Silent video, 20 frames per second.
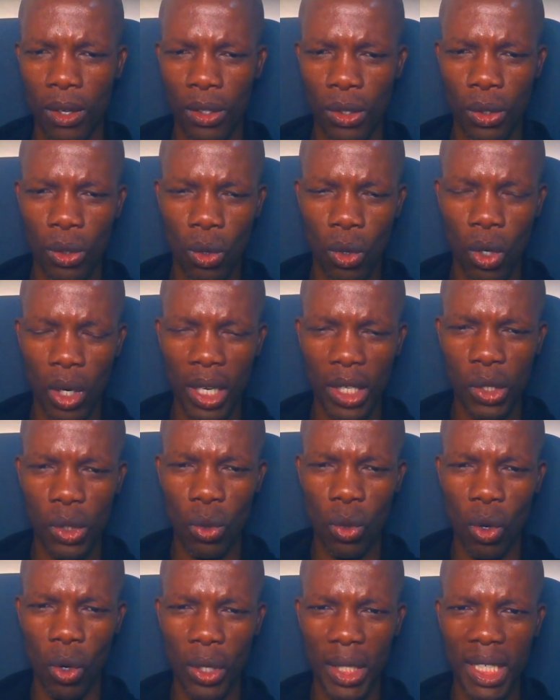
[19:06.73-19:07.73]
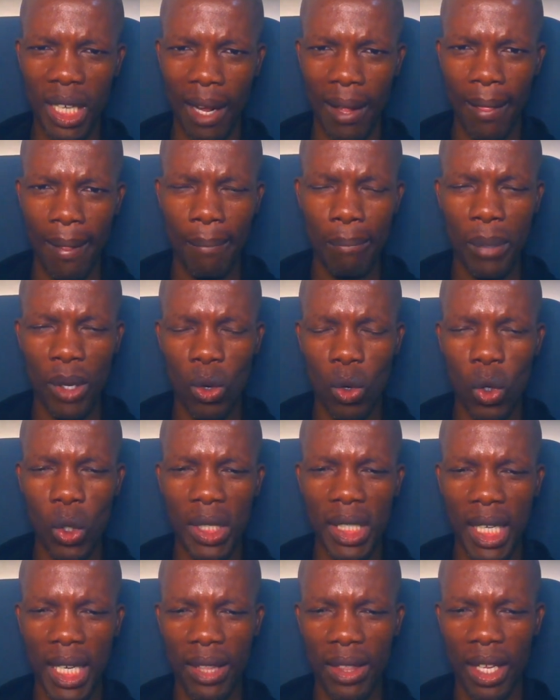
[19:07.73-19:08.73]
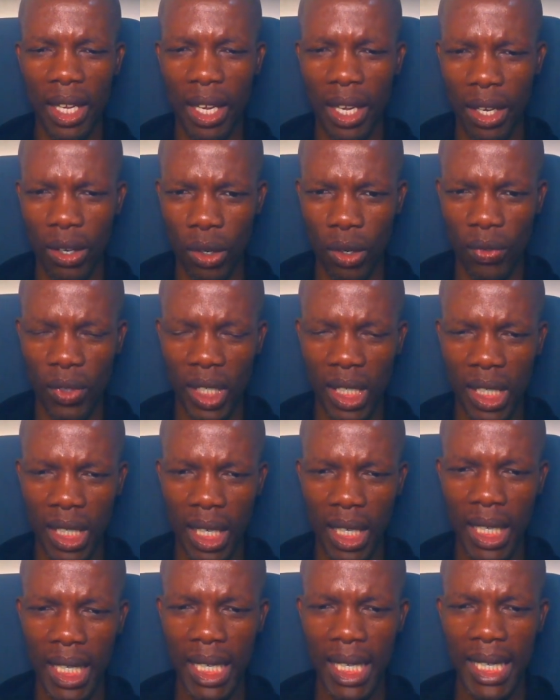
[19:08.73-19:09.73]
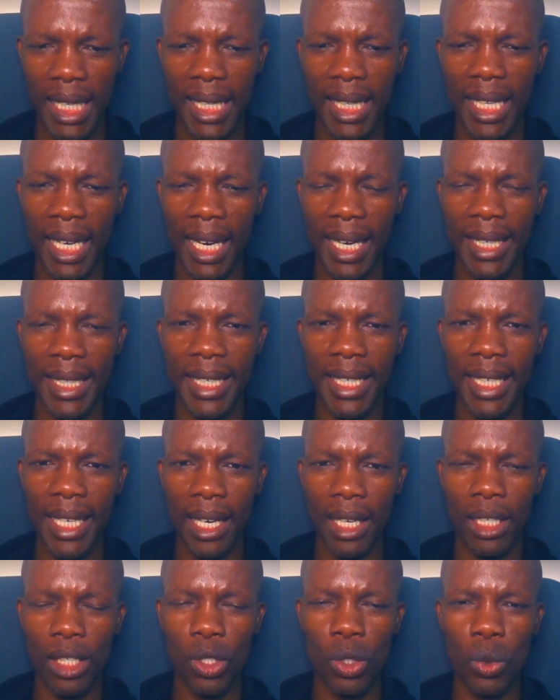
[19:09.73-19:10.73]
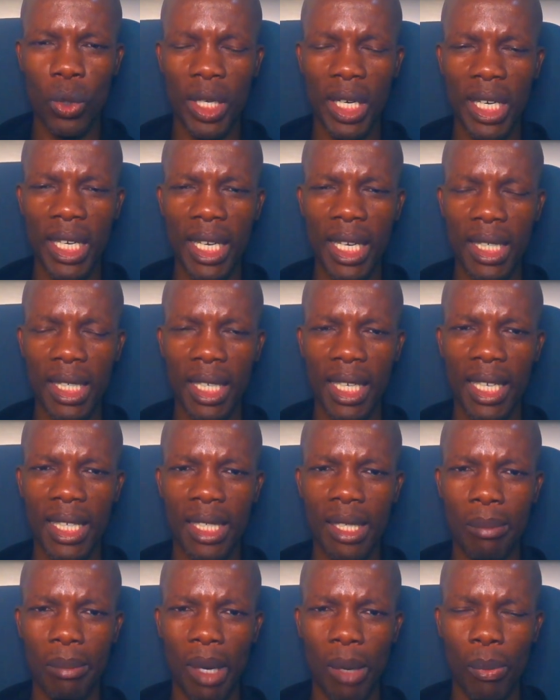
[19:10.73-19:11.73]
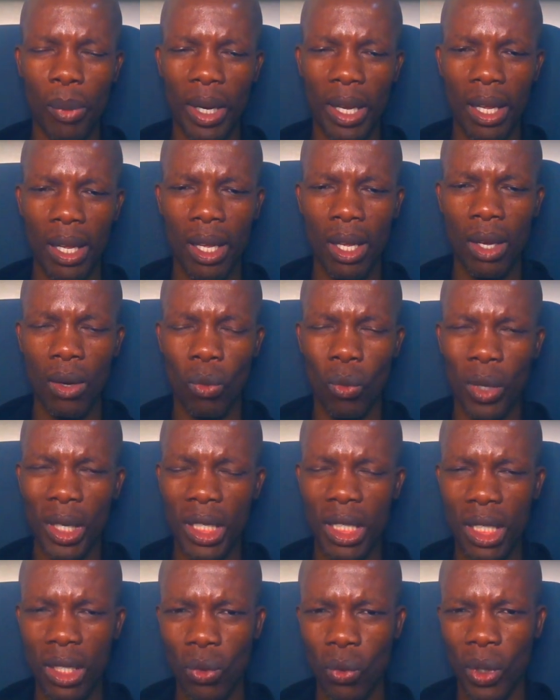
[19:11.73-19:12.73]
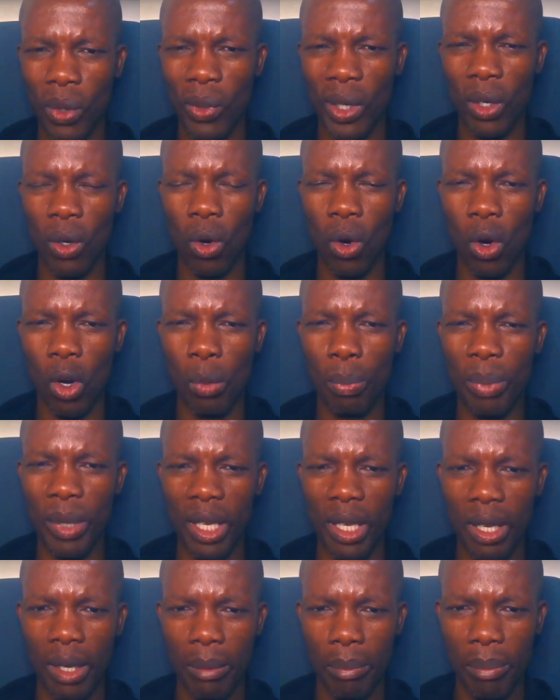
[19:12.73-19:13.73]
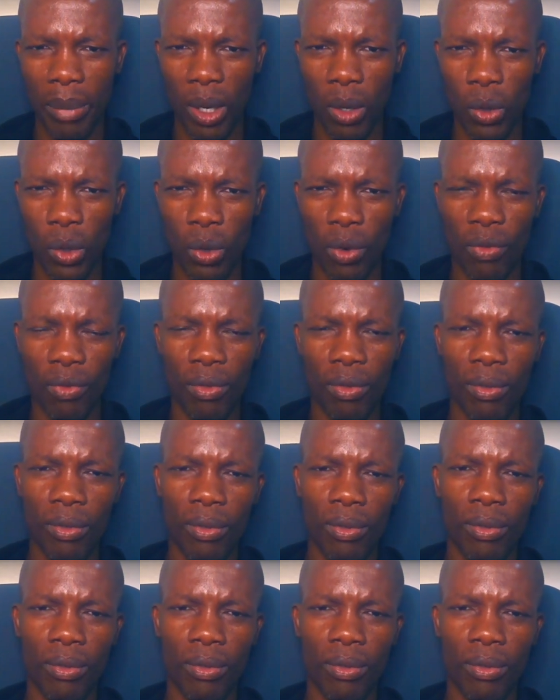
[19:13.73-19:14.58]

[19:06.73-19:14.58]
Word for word: to call us to order, because at the end of the day, the idea is to create a Zimbabwe which we will all be proud of.